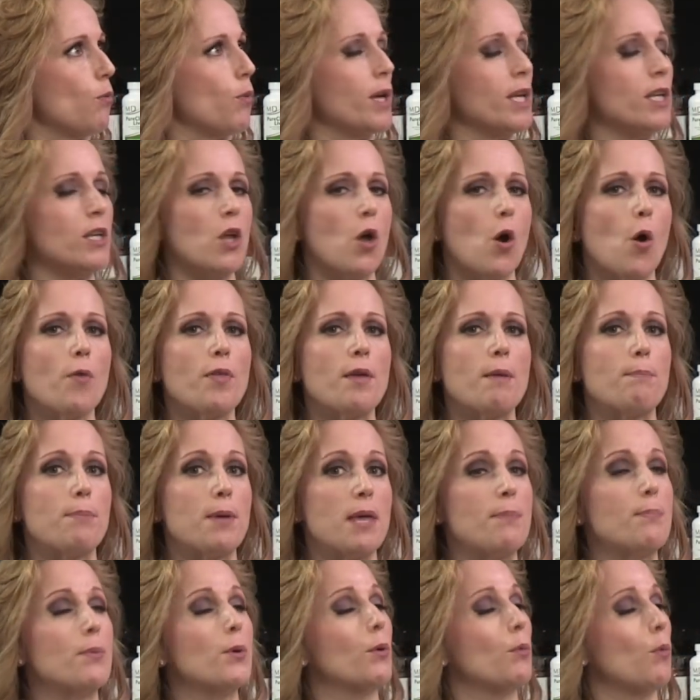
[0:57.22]
We know that
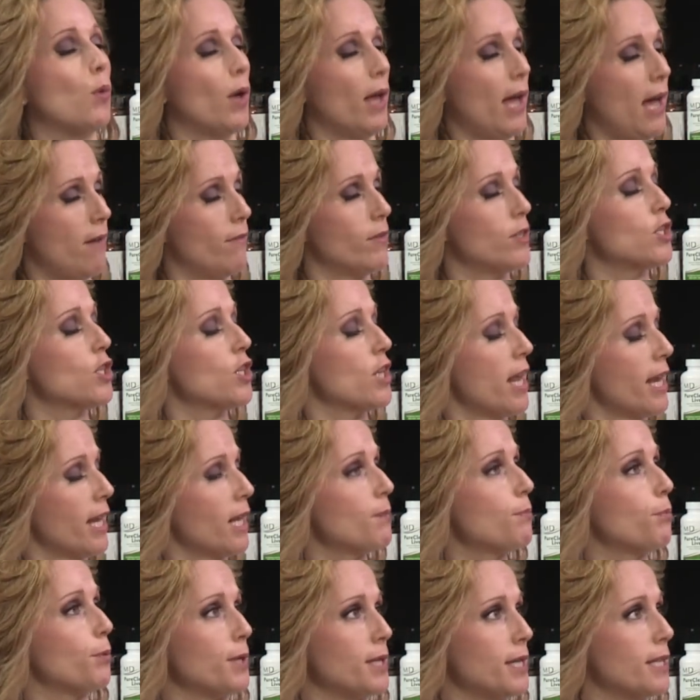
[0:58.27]
people will have a
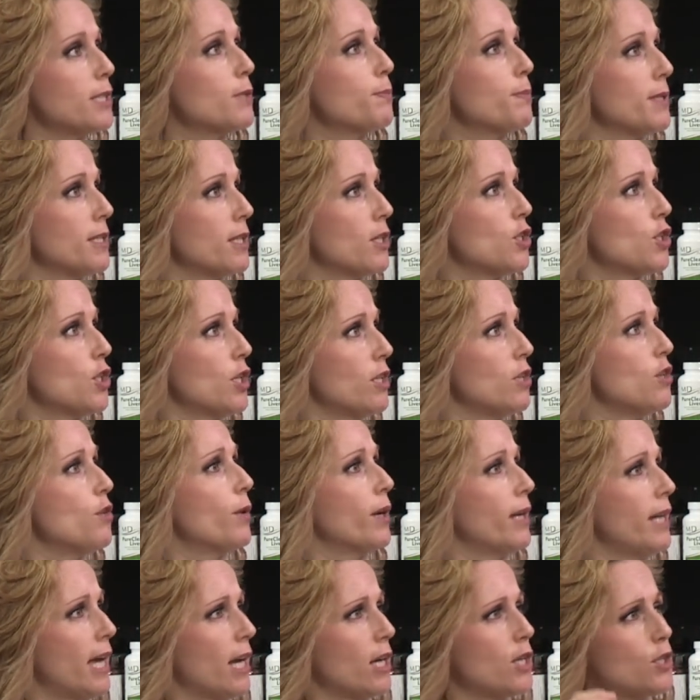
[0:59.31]
genetic predisposition. You
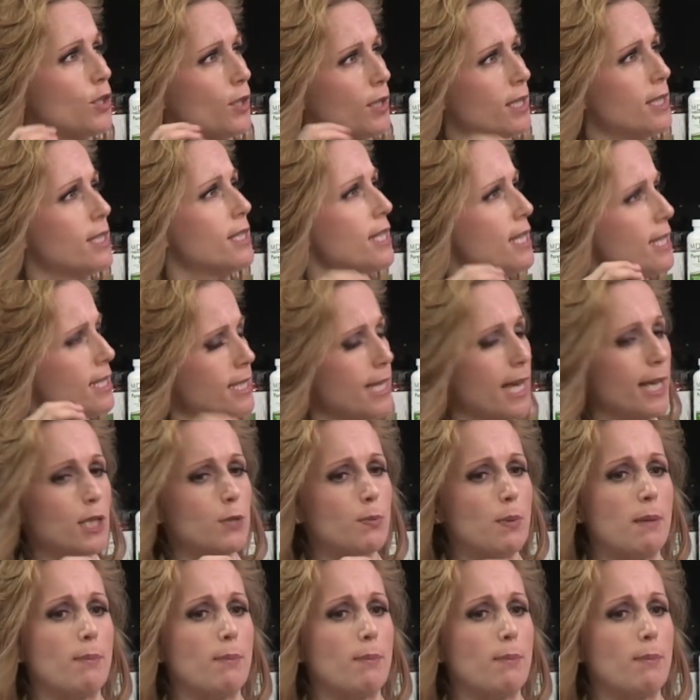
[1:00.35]
can actually test